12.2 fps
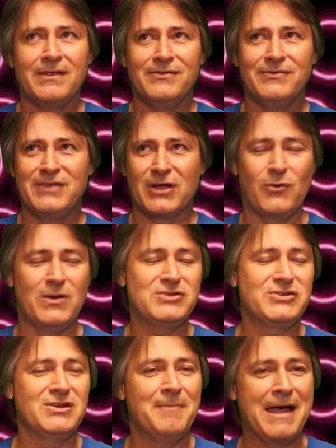The
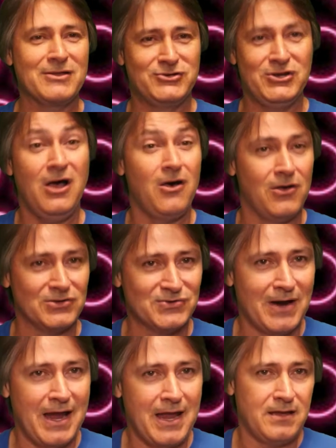question about Jaws,
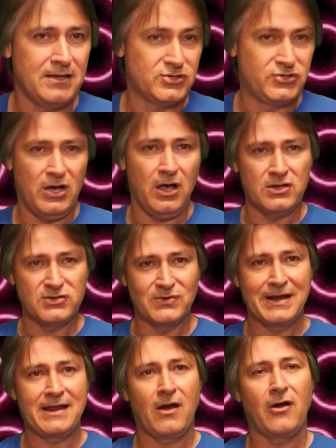right? Is Jaws
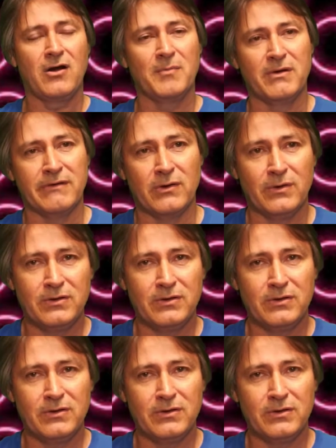really a horror movie?